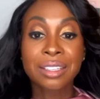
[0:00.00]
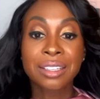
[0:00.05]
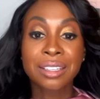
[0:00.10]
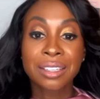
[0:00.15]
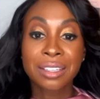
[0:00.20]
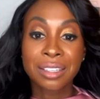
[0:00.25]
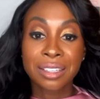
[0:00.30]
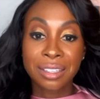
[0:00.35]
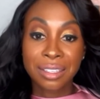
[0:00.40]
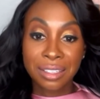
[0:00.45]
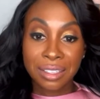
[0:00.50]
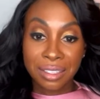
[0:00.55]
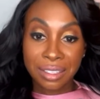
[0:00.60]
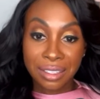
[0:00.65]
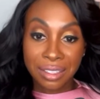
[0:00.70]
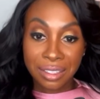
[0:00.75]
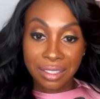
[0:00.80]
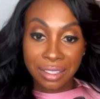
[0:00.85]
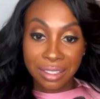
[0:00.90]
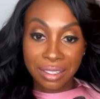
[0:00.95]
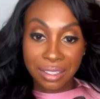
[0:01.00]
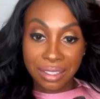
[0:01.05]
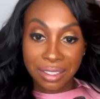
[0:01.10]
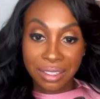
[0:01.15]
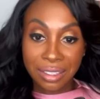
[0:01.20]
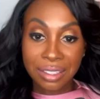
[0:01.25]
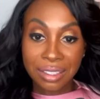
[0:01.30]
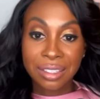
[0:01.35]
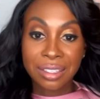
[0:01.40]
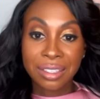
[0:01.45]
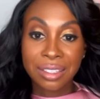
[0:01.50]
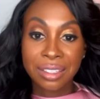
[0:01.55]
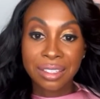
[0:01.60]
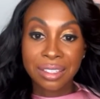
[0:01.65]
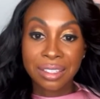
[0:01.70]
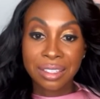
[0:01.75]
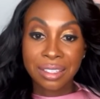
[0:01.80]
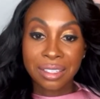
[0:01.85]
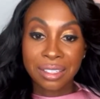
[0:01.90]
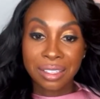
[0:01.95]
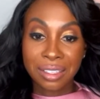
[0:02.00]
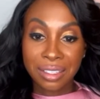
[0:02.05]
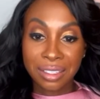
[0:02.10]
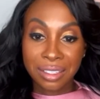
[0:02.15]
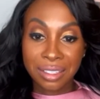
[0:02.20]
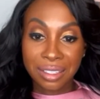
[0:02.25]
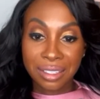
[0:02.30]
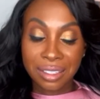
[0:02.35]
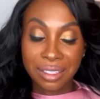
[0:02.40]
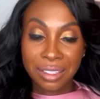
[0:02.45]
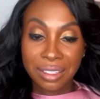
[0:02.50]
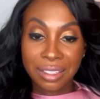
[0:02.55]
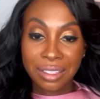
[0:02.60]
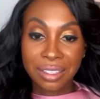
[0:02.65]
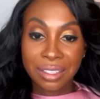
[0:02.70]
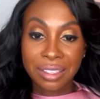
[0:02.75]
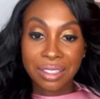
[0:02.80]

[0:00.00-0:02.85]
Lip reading: This person isn't speaking.